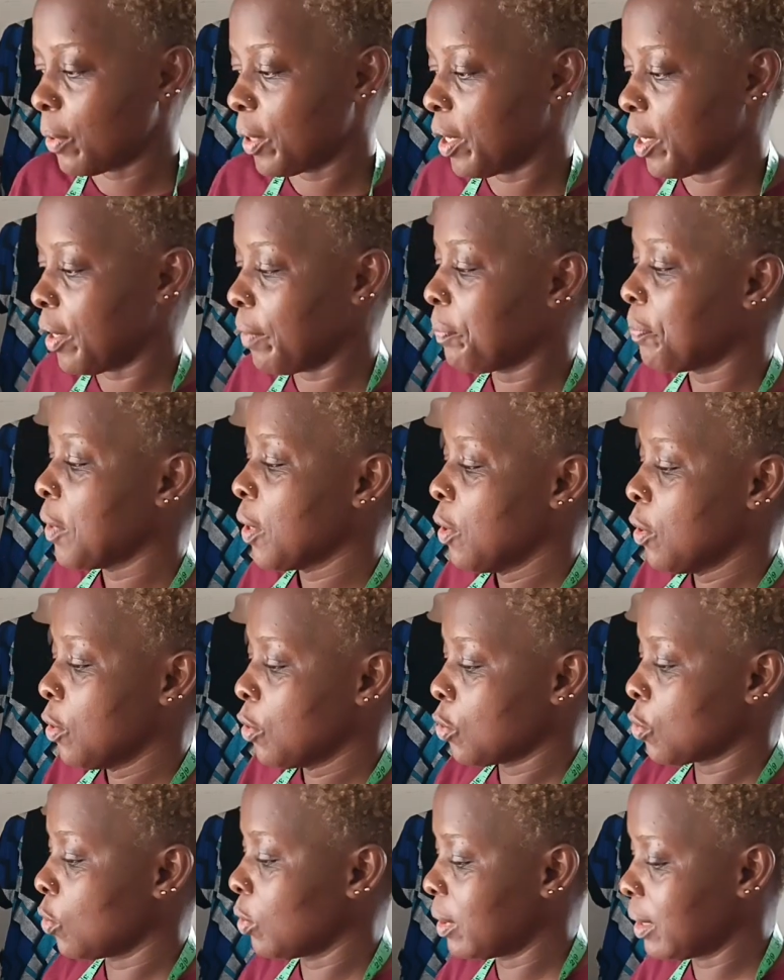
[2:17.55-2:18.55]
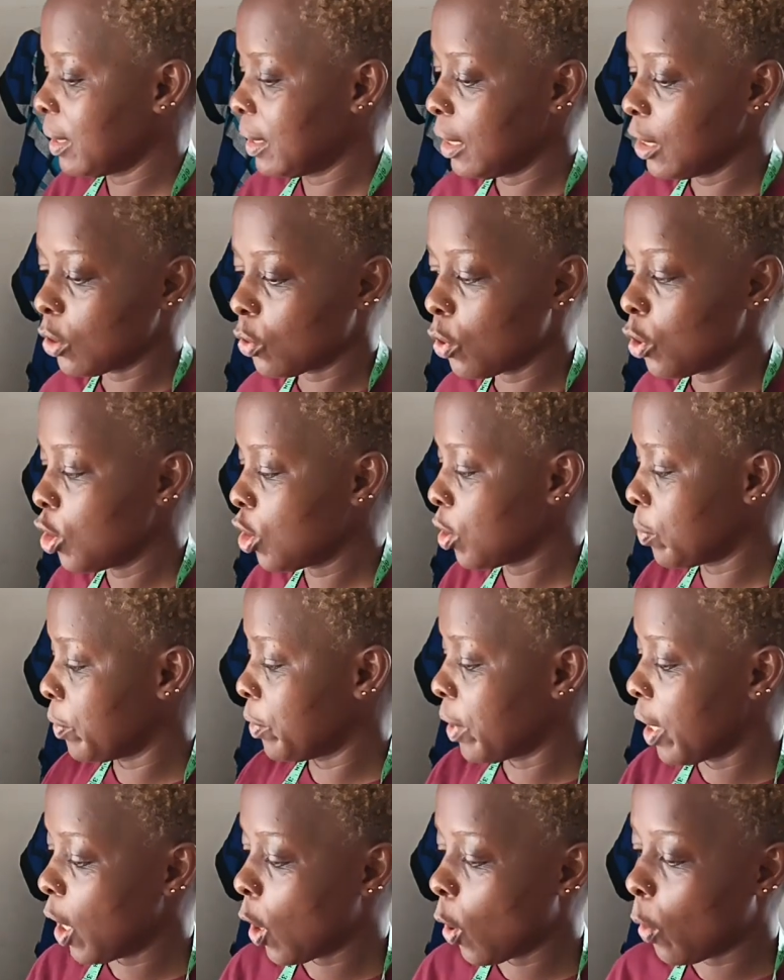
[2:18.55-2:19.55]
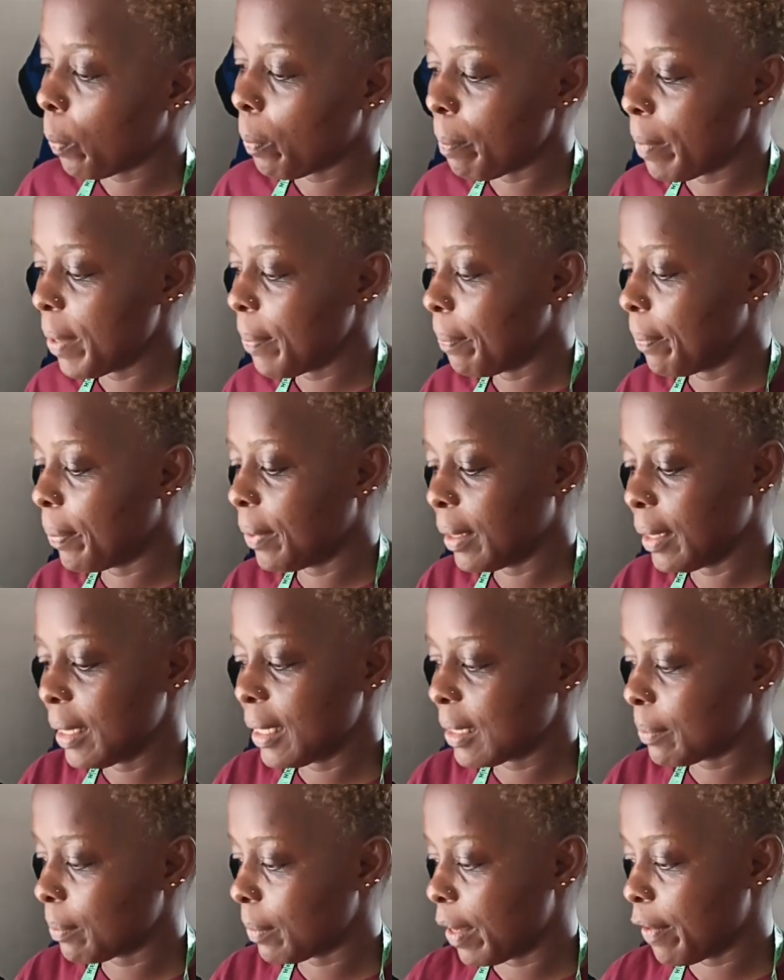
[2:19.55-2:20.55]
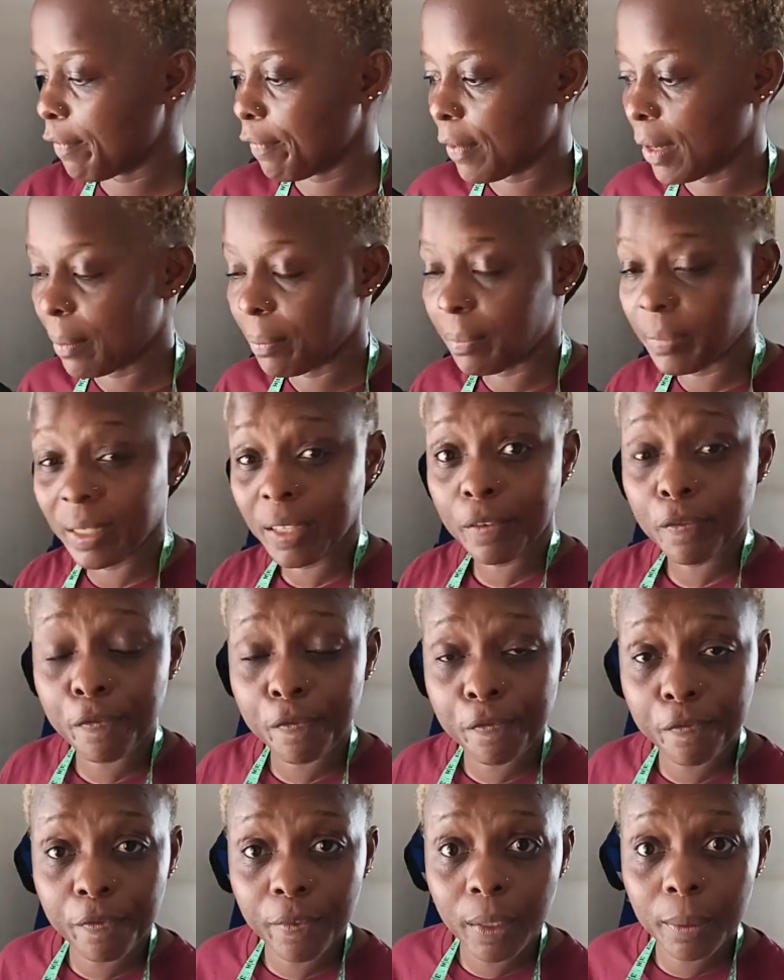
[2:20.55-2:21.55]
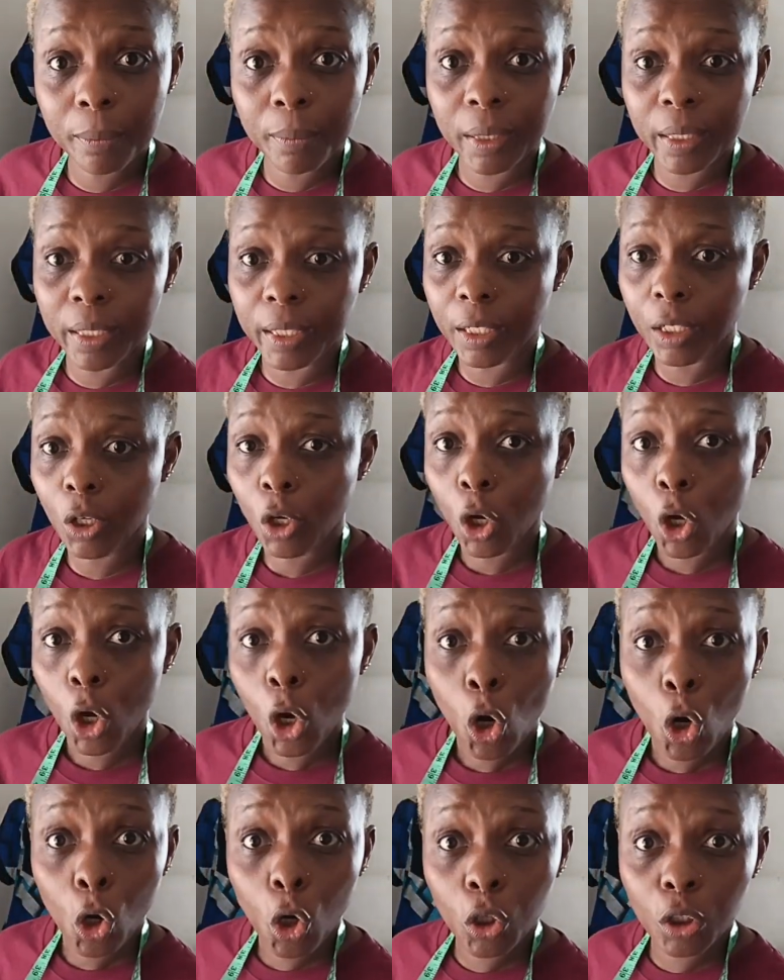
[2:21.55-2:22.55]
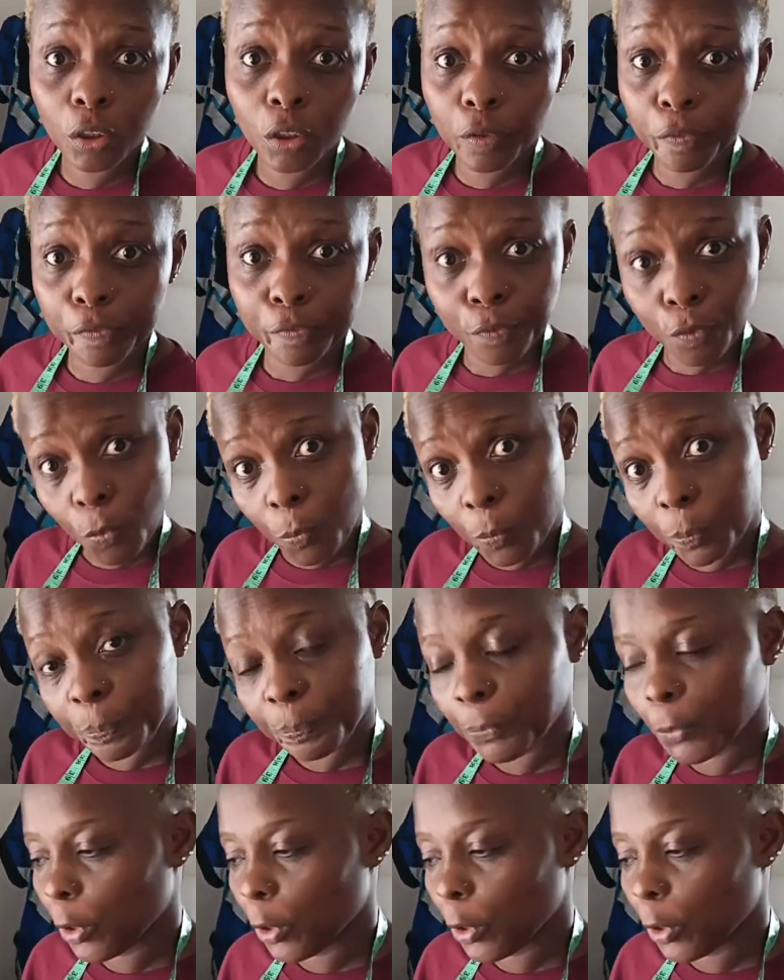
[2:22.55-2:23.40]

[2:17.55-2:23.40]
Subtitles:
Okay, so it's going to help me place my fabric firmly on the foam.